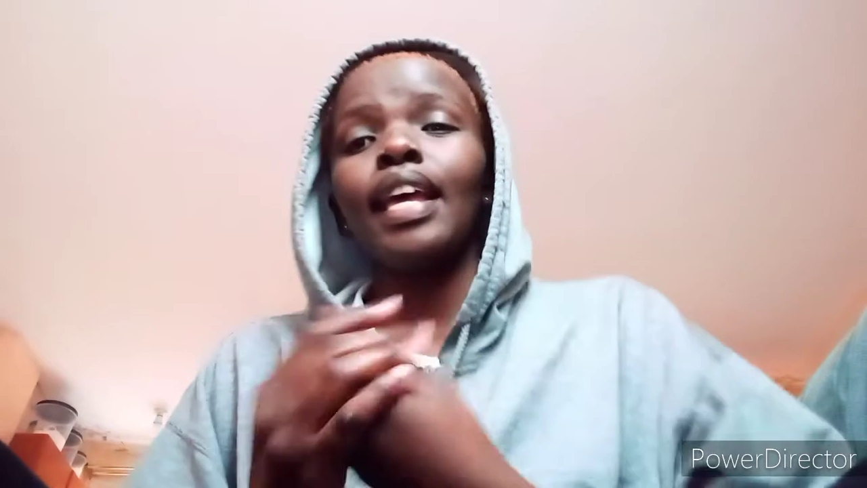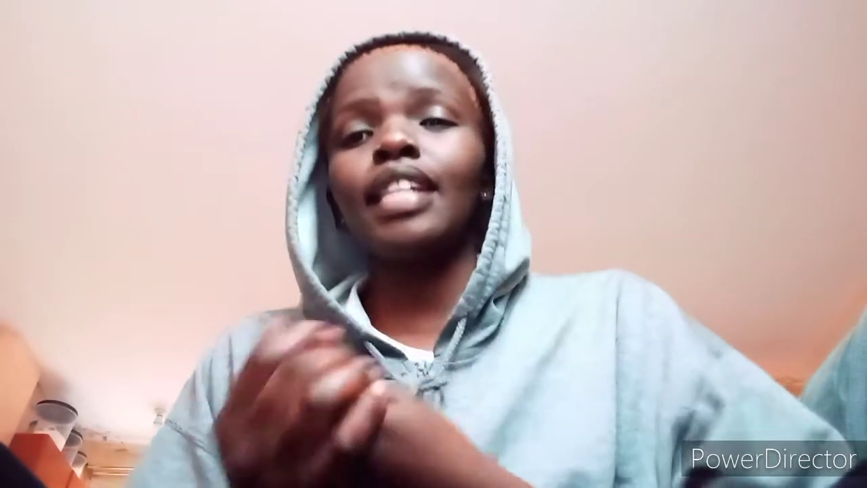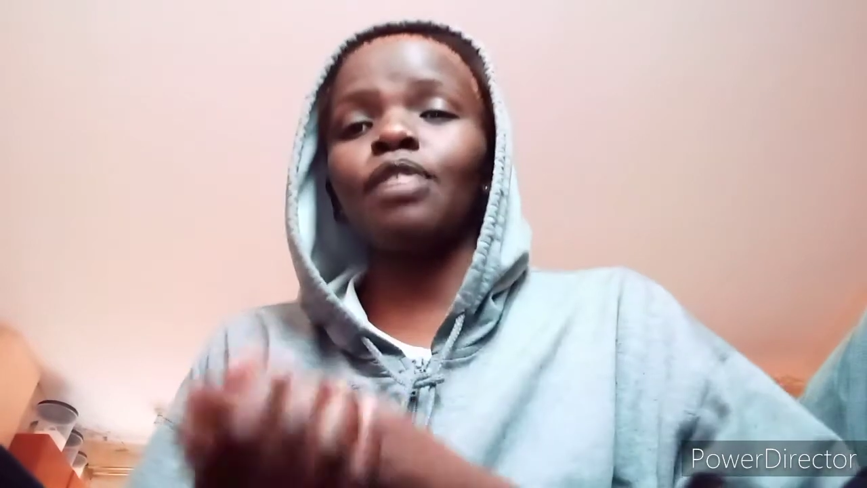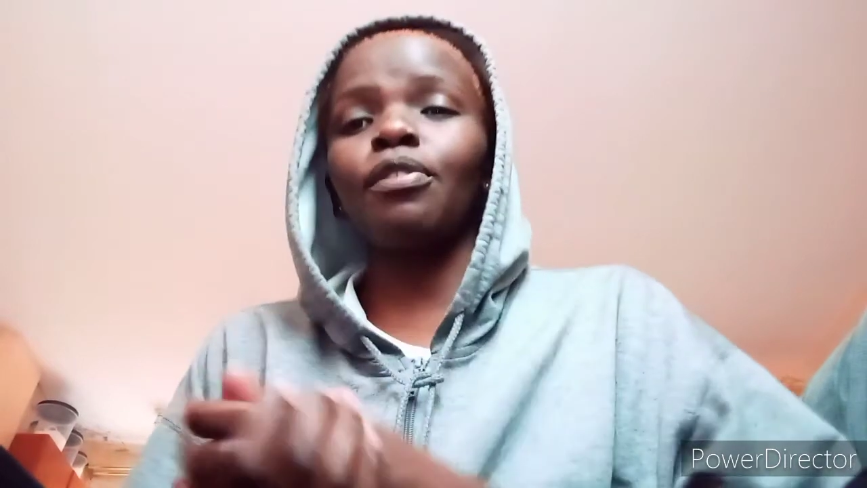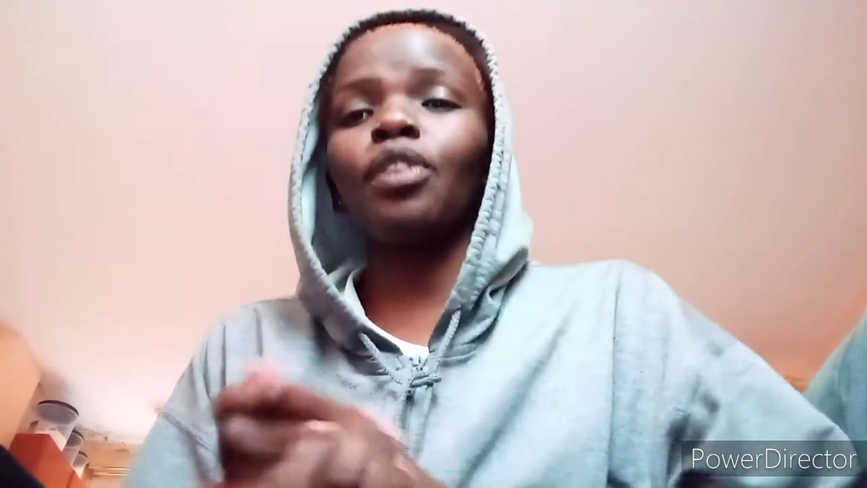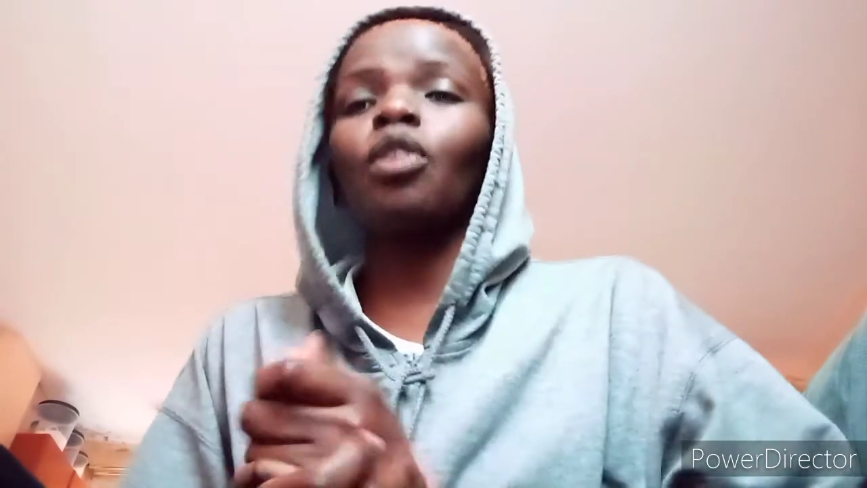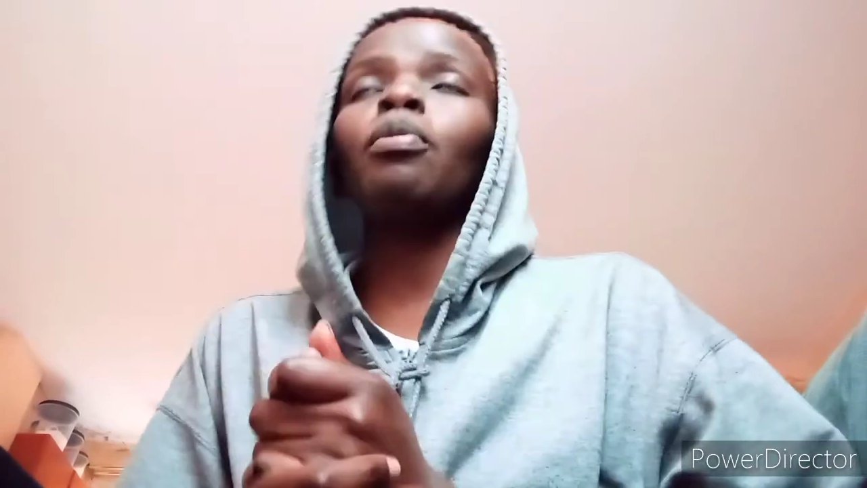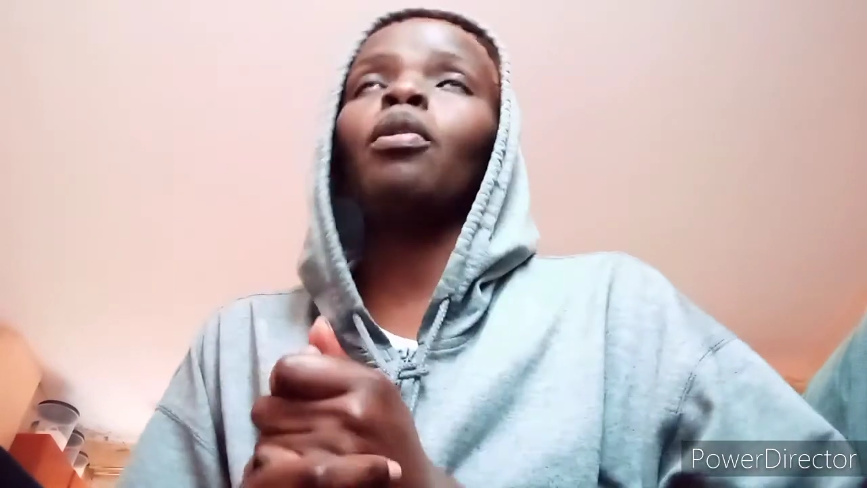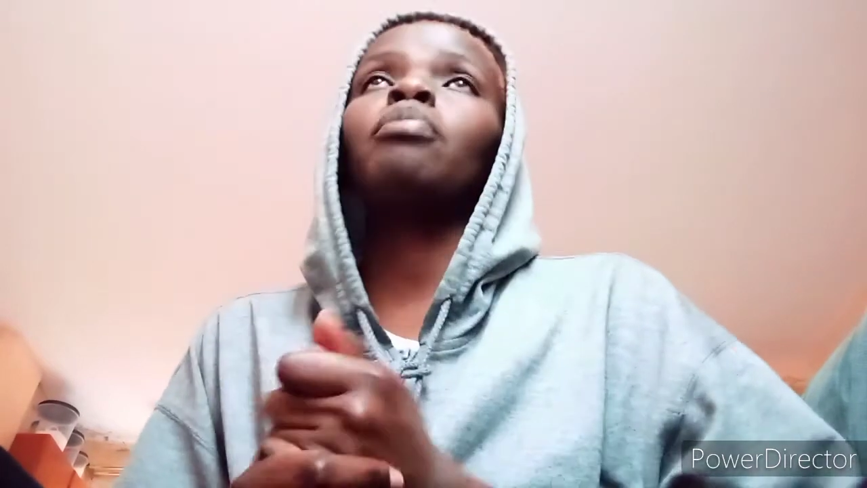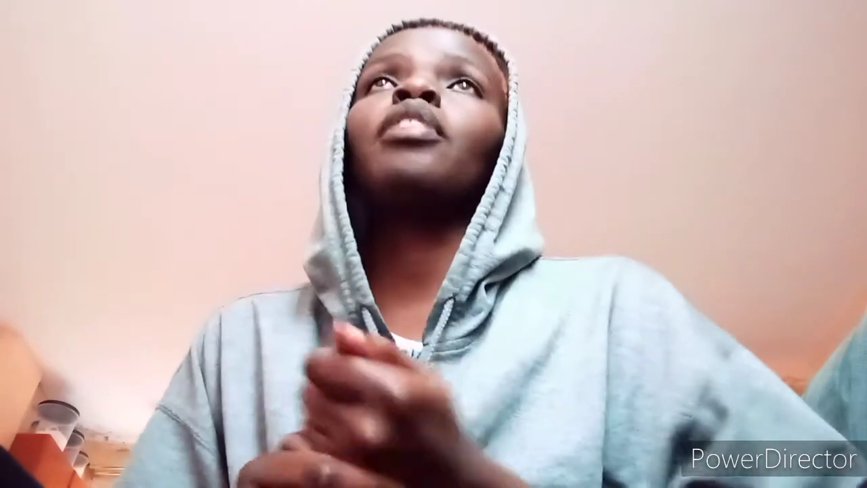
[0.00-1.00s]
Safaricom
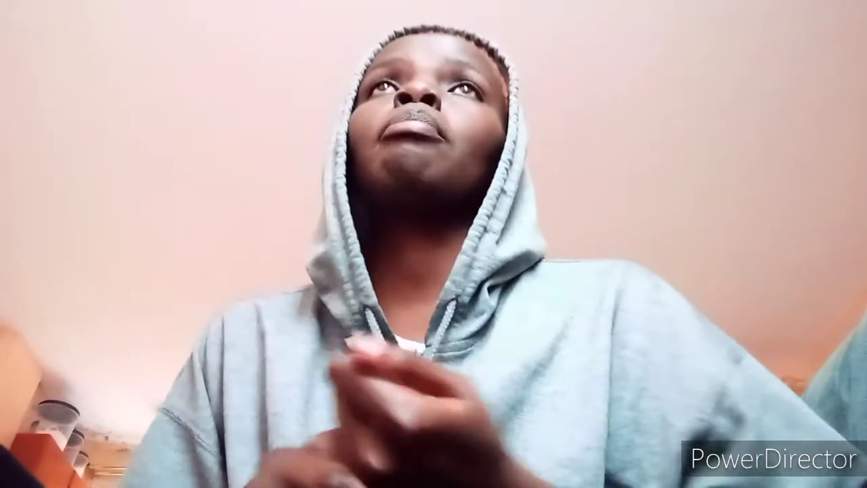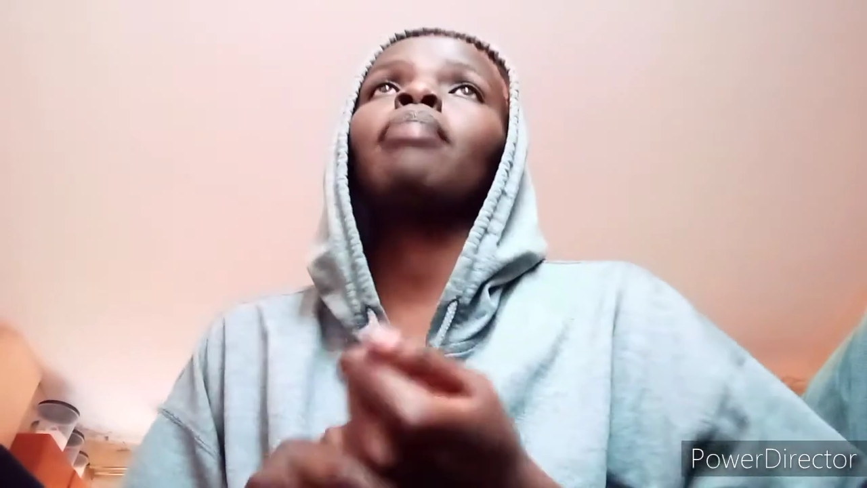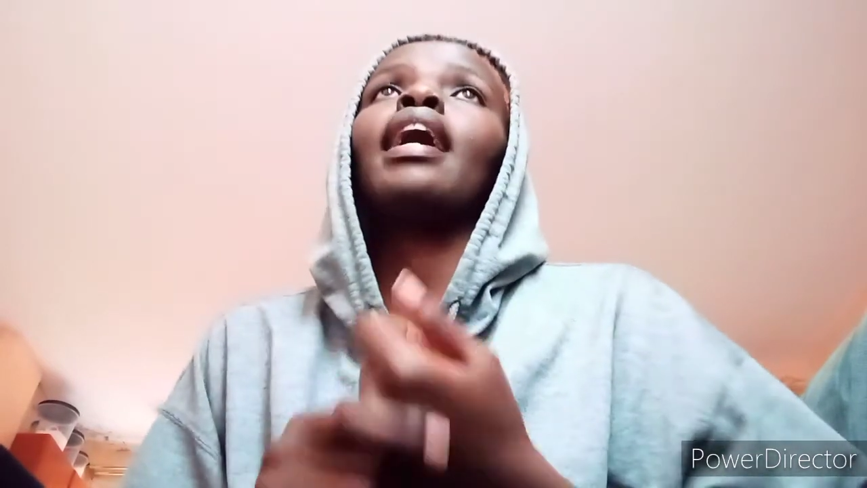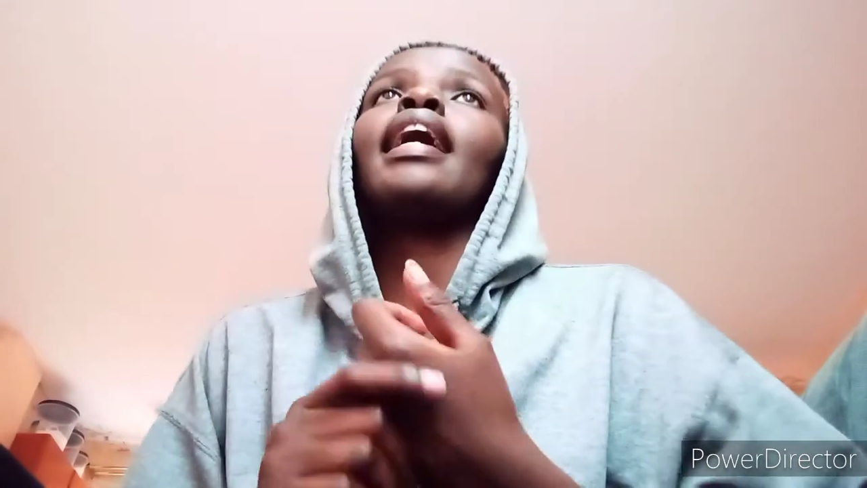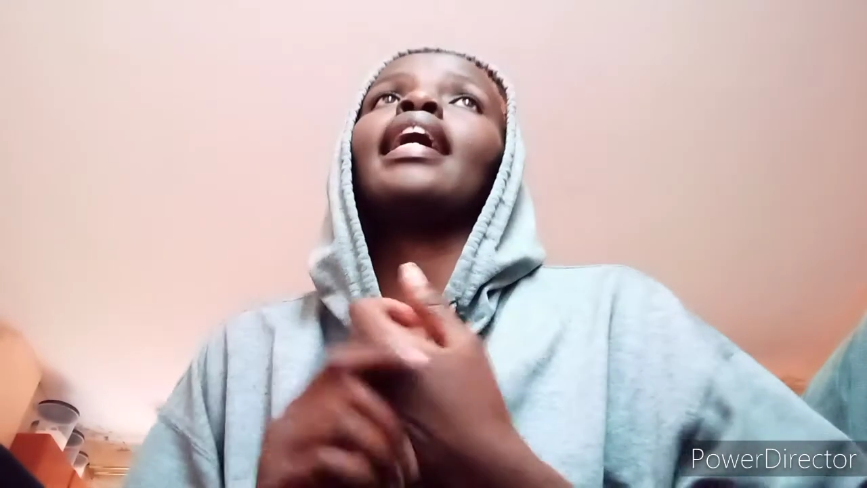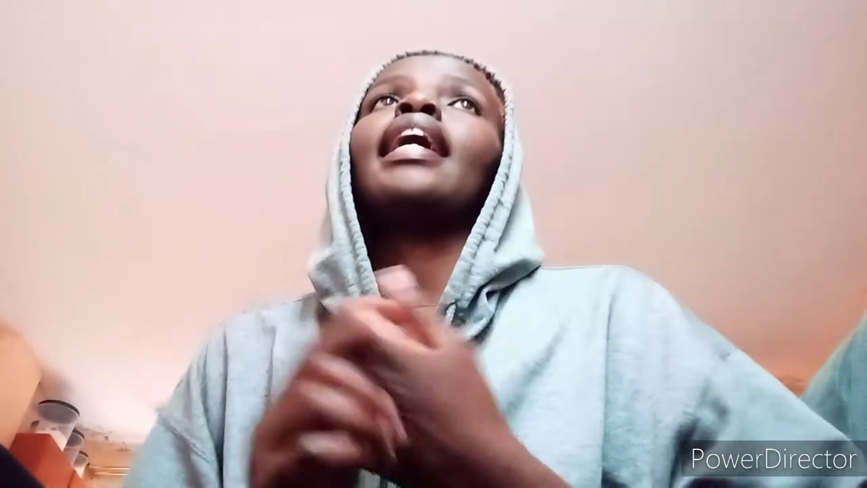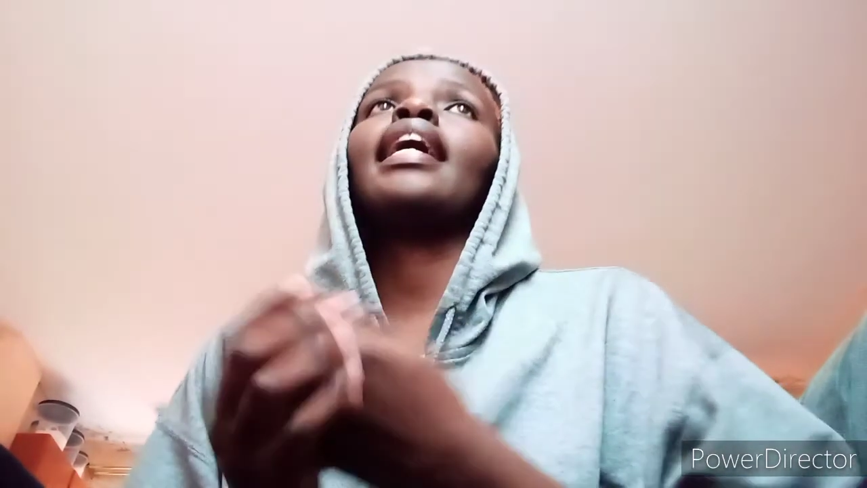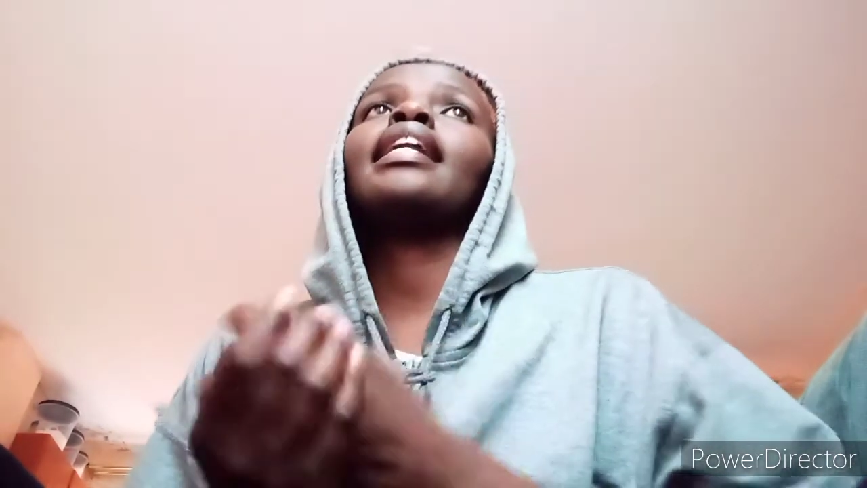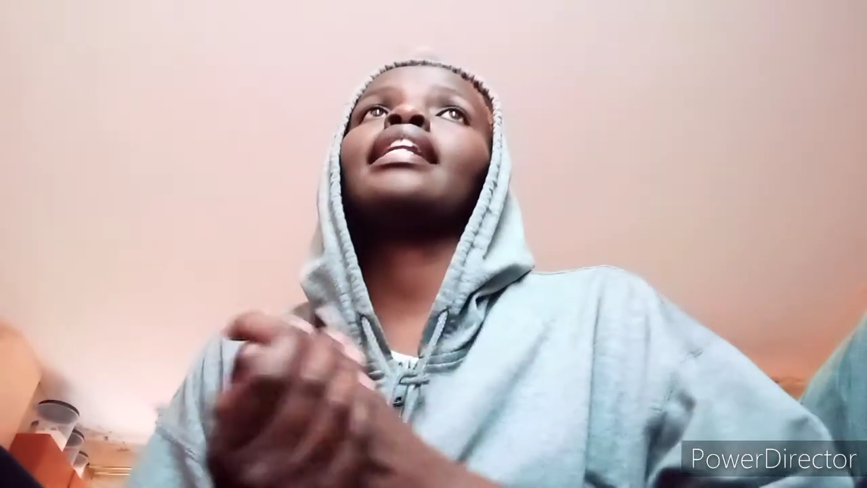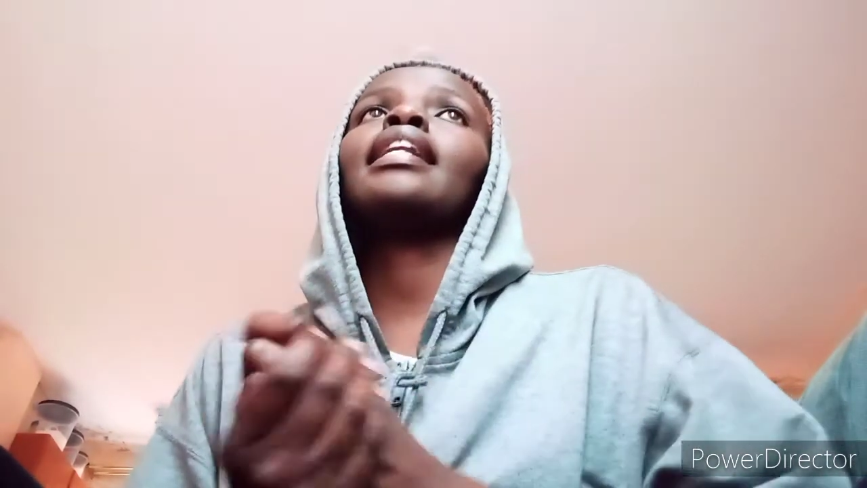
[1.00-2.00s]
home fiber
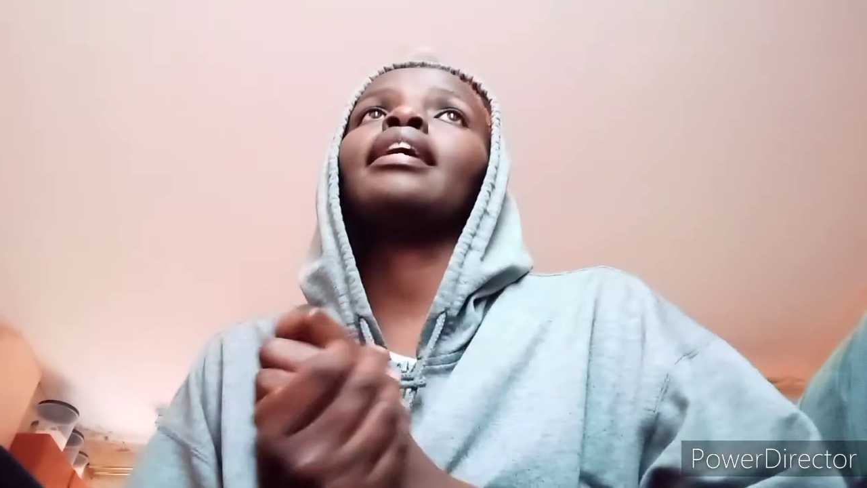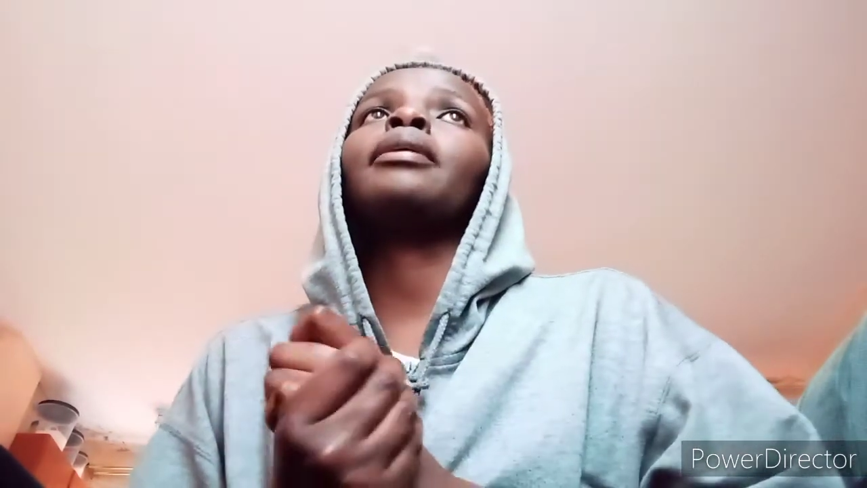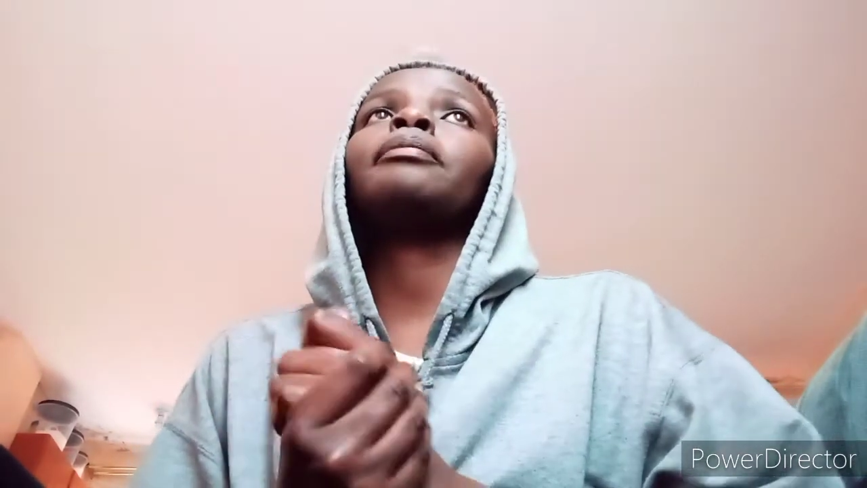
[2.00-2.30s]
and